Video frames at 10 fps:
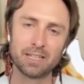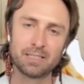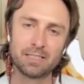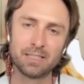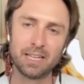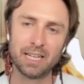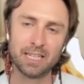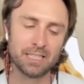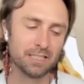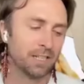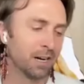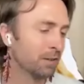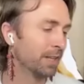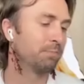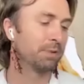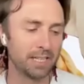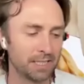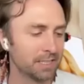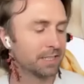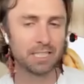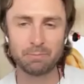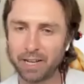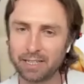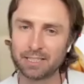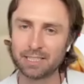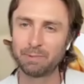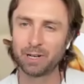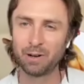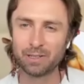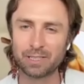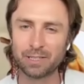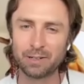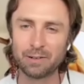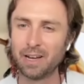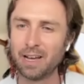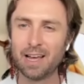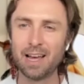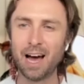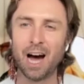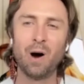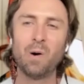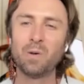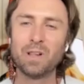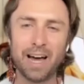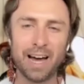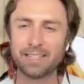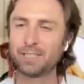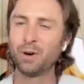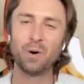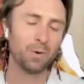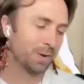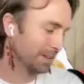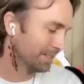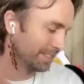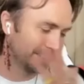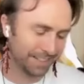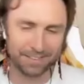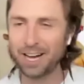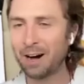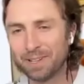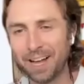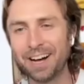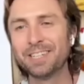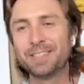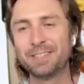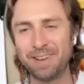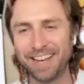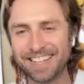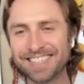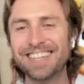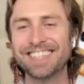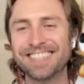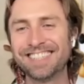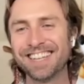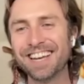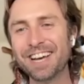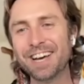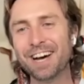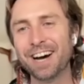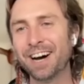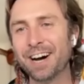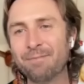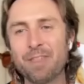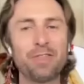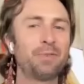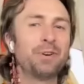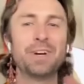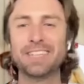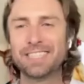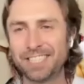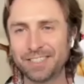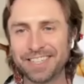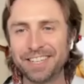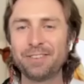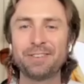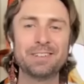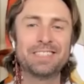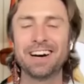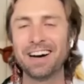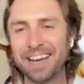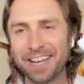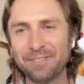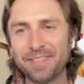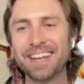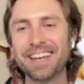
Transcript: us is not only places and spaces, but also a whole atlas, a whole, you know, couple hundred pages through history, through time,